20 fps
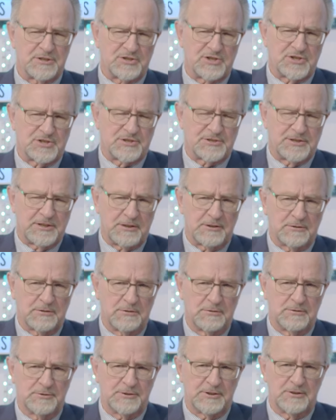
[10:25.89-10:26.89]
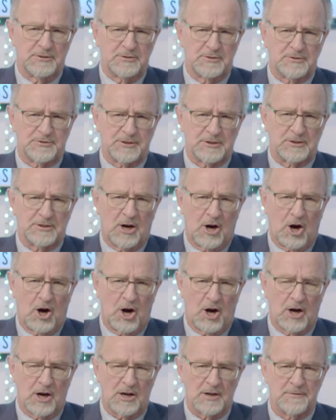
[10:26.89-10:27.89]
instilled into their
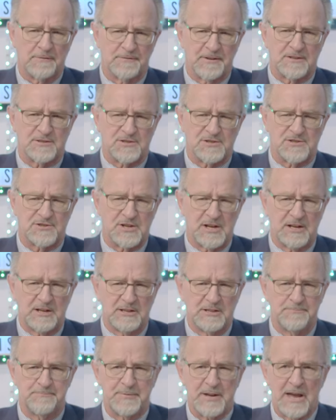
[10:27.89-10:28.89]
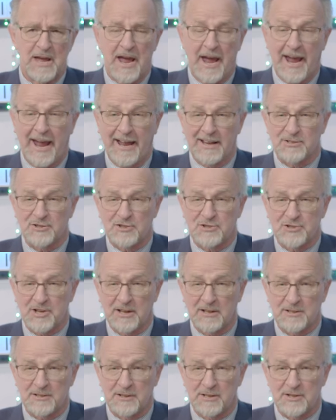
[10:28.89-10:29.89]
heart that sin and
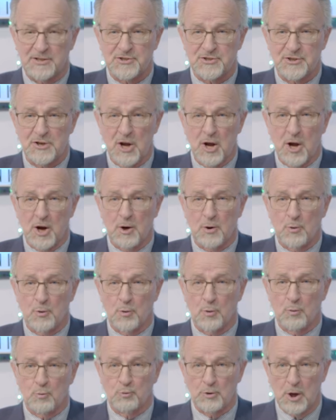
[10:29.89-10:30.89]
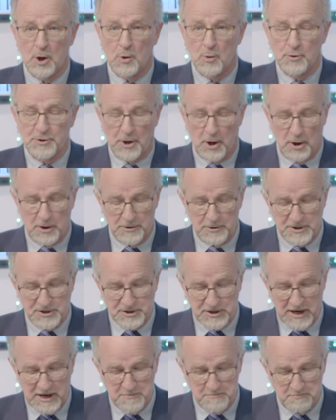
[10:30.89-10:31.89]
sickness rode on the
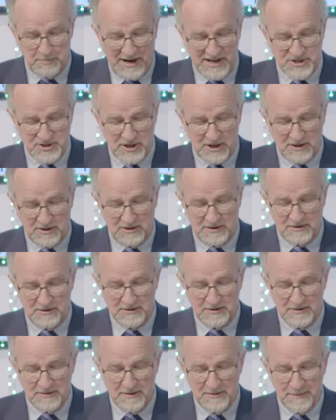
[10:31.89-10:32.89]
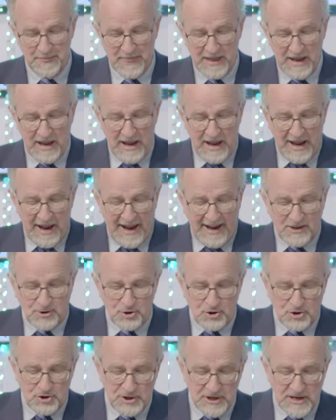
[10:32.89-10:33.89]
same bicycle.
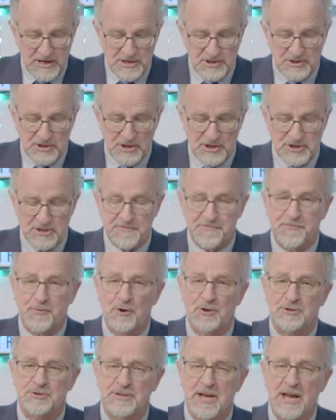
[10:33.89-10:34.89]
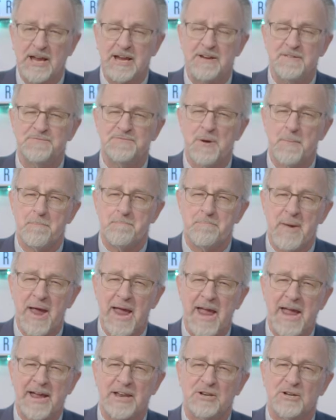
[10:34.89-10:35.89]
And Jesus forgave the
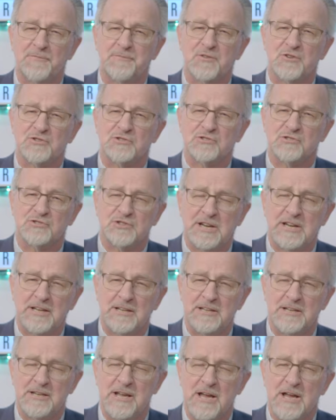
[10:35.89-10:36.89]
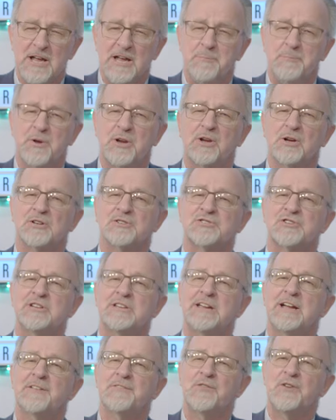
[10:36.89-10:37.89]
man of his sin because
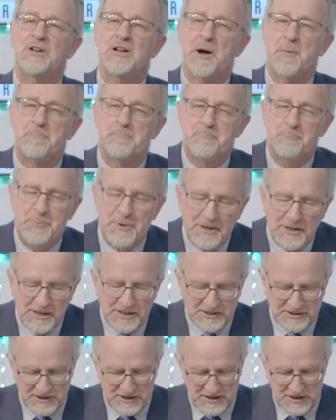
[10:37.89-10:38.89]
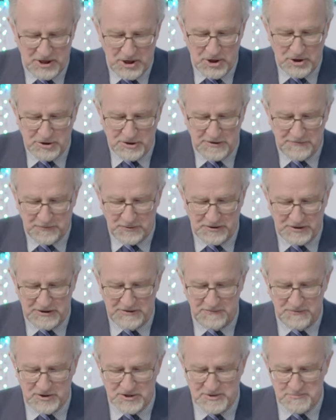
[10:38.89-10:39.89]
he had the ability to
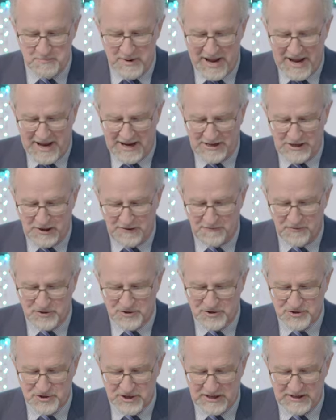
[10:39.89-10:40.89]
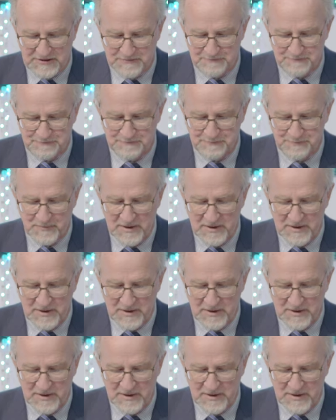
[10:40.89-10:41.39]
forgive this man of his sin.